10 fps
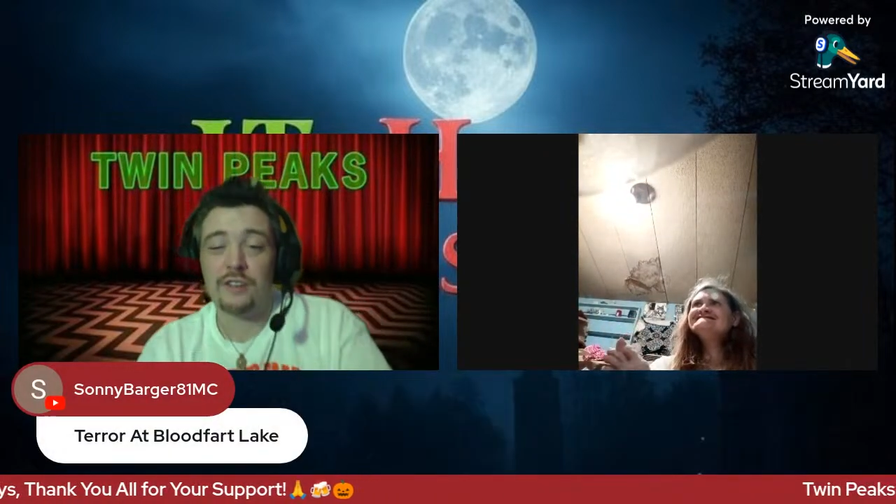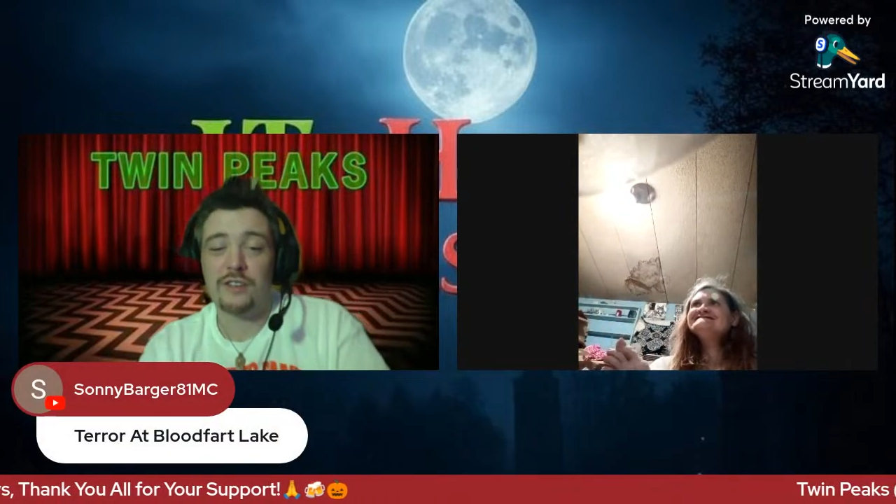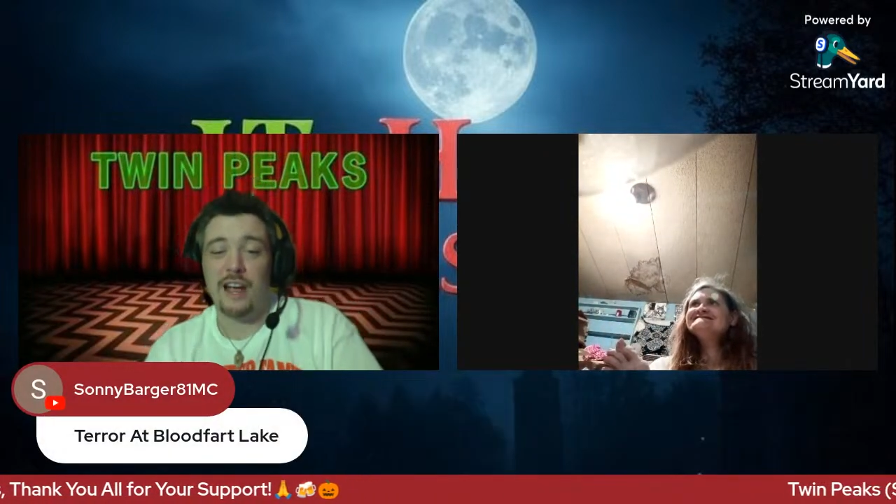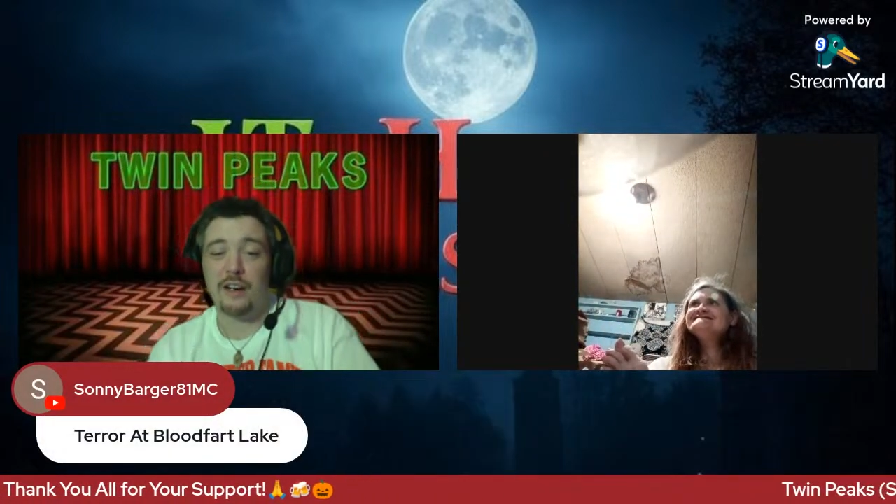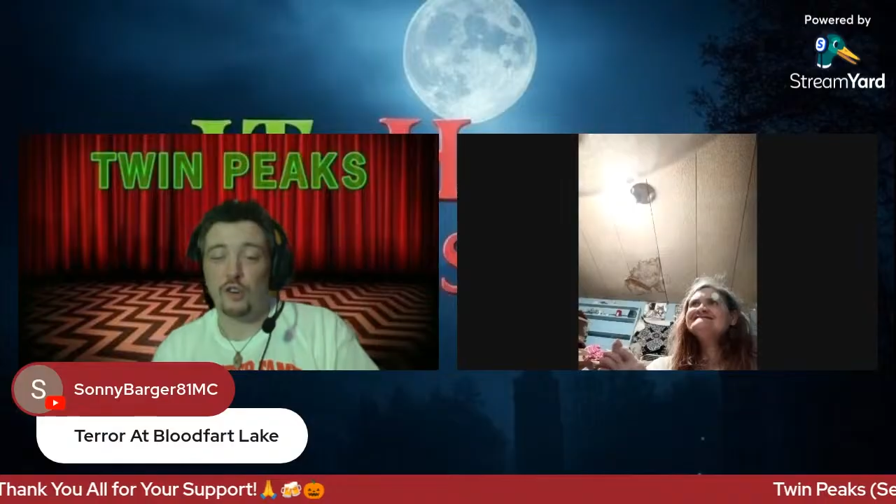
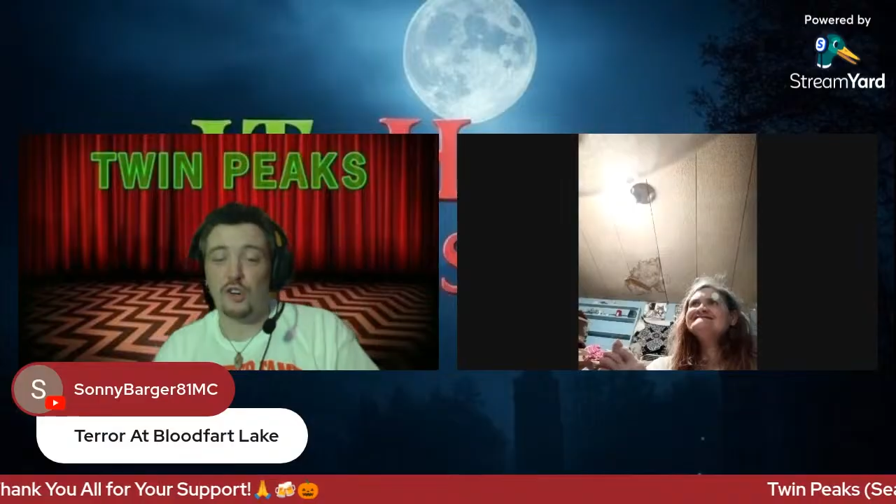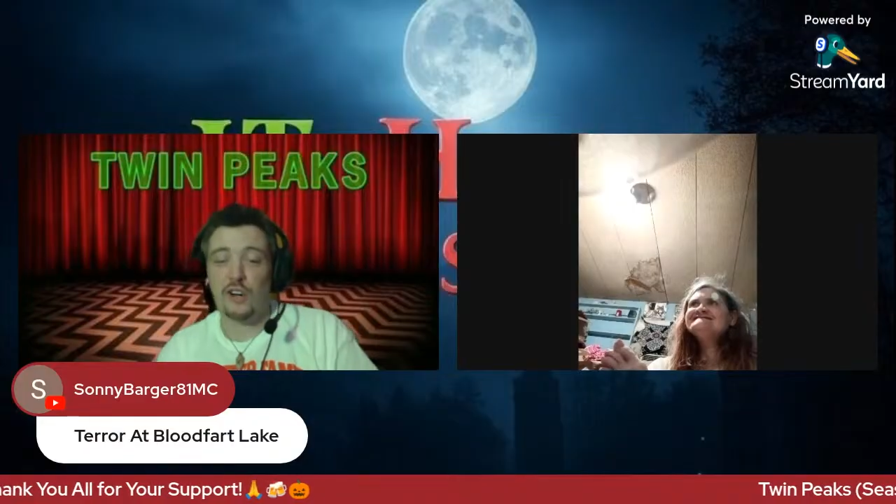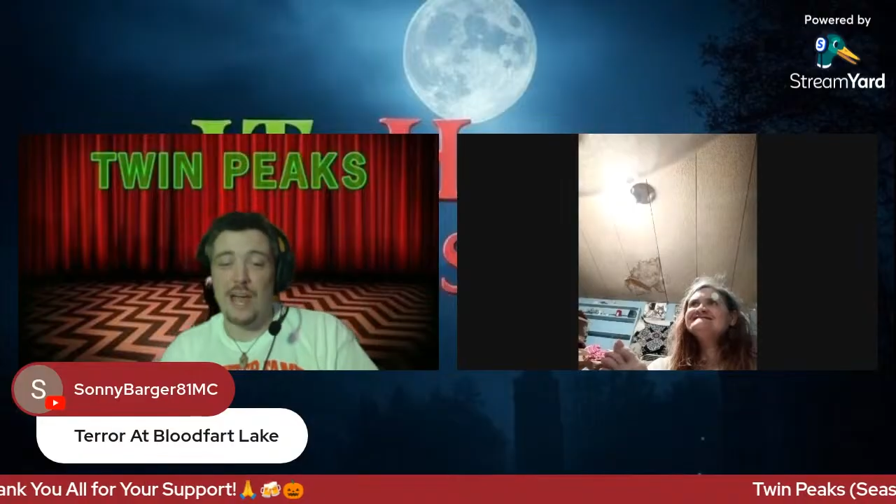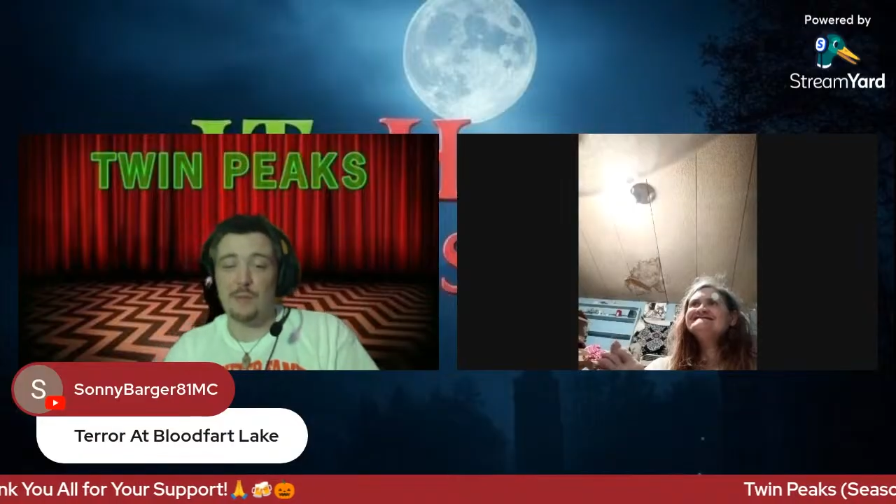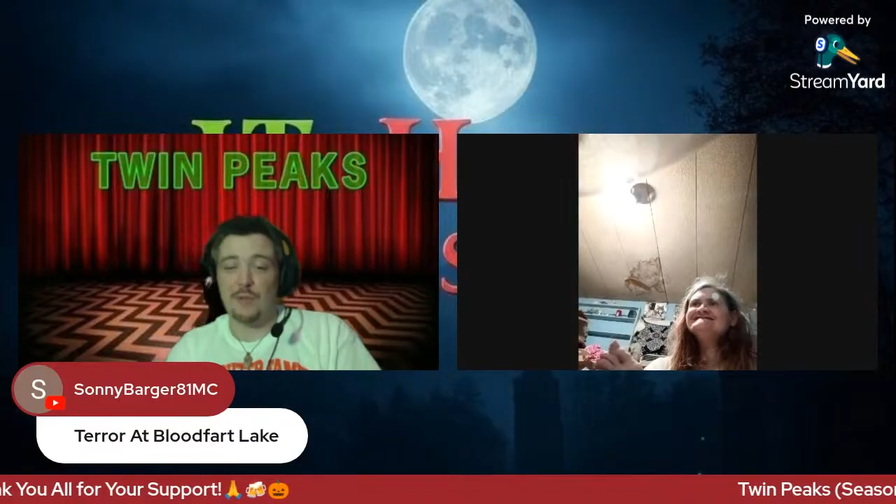Terror
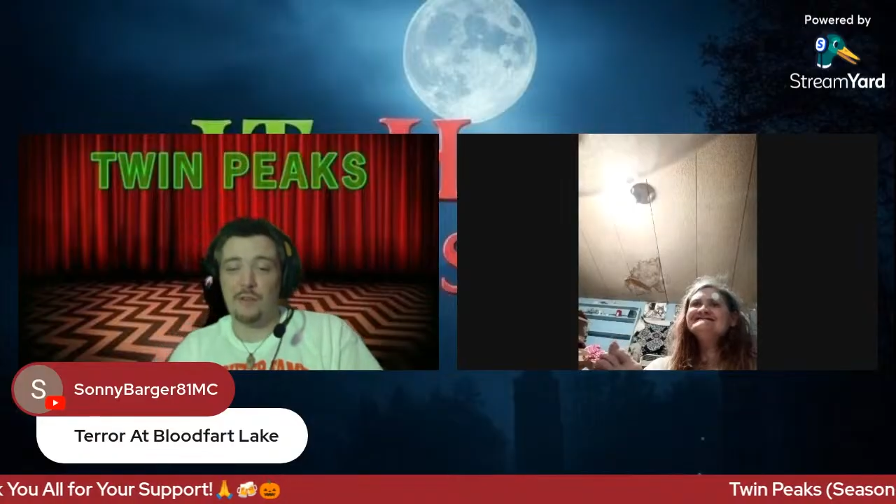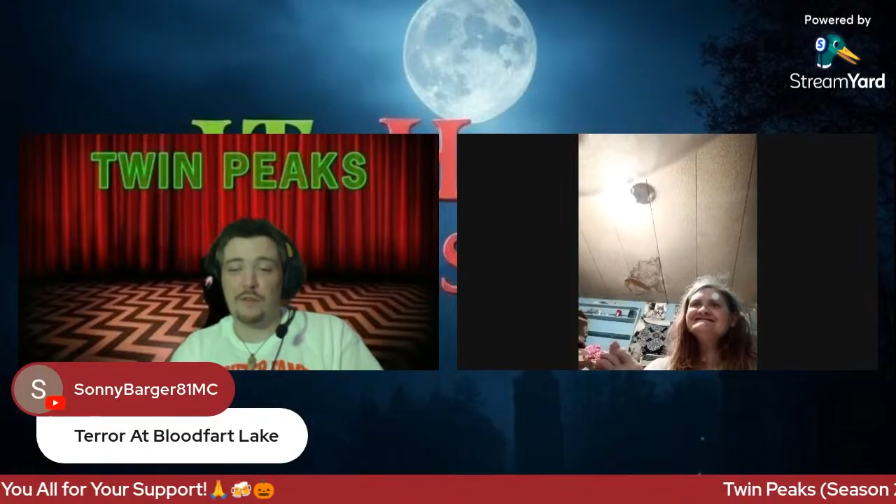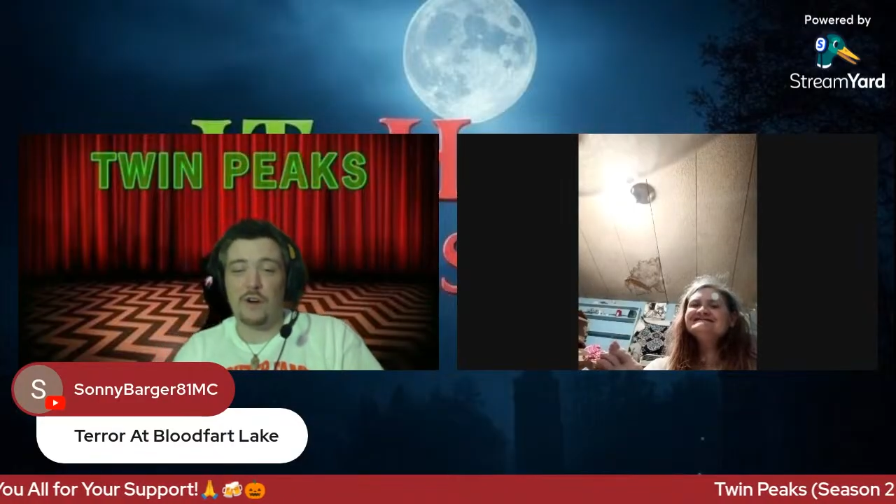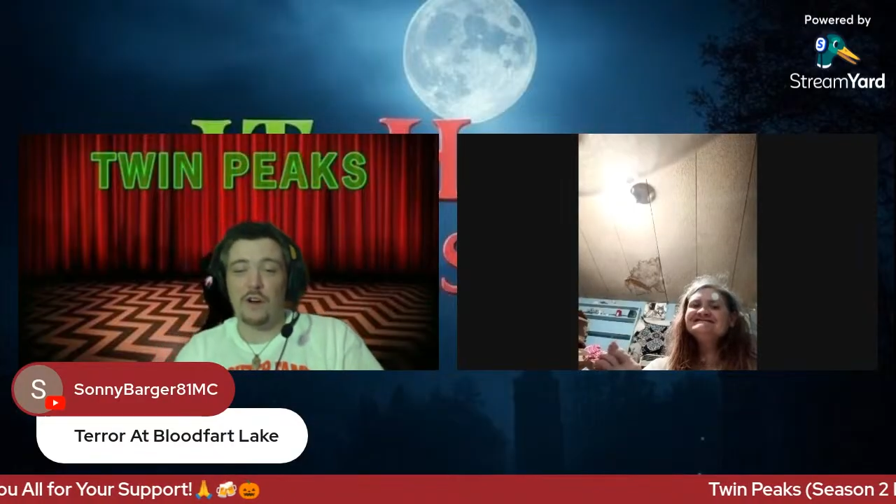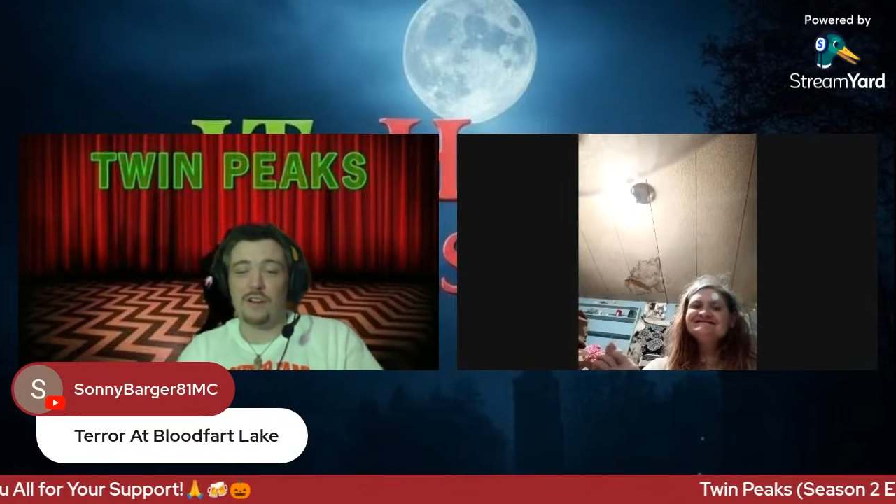at Blood
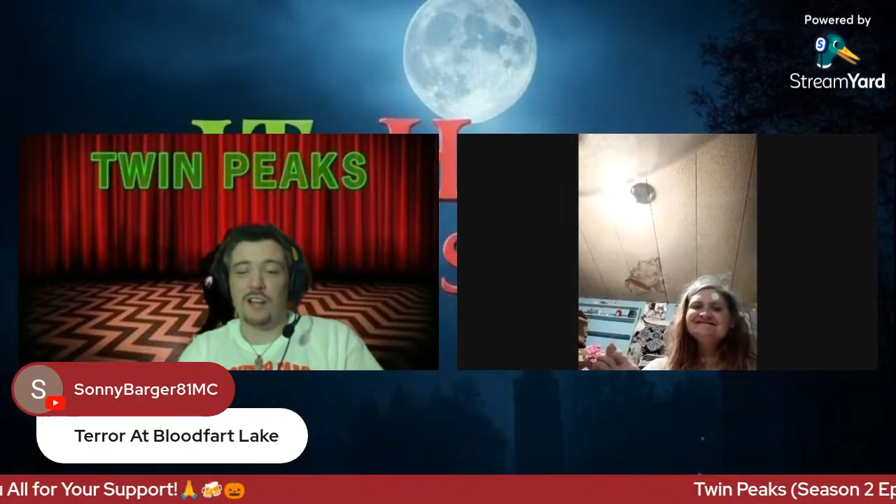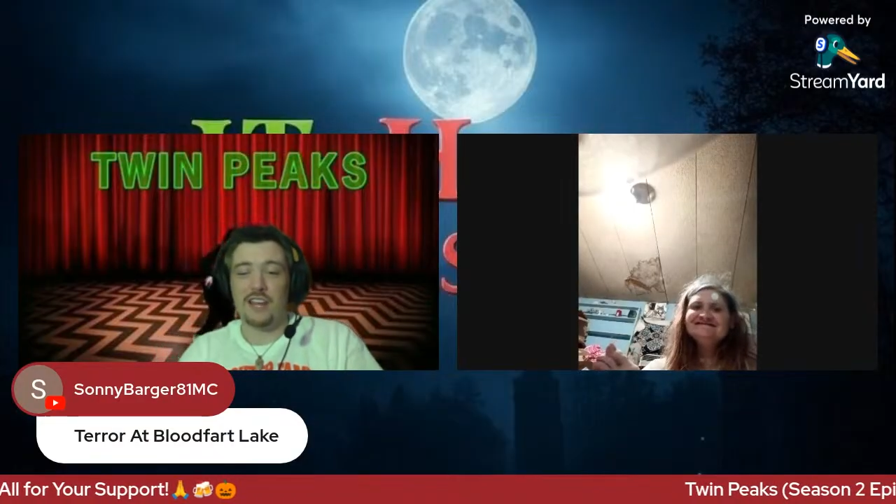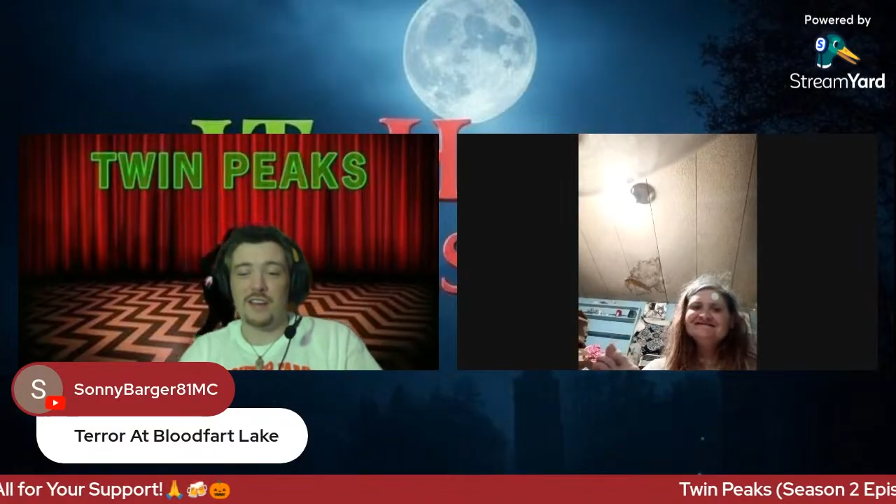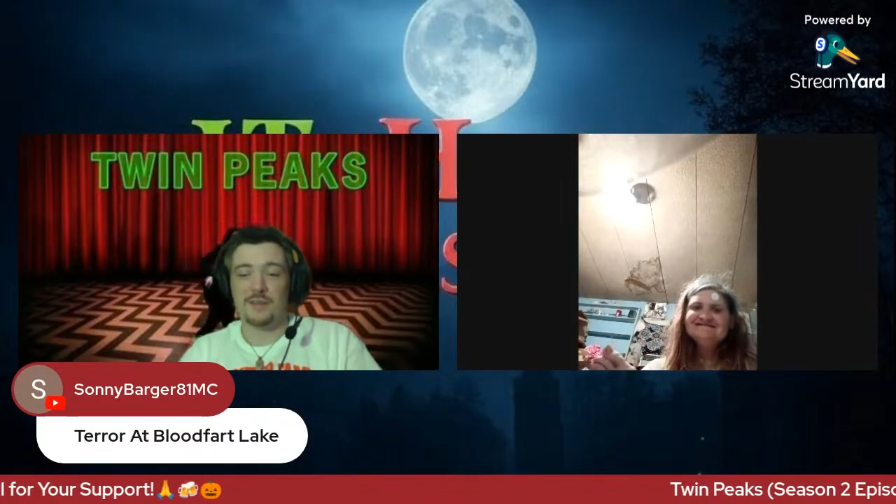Fart Lake?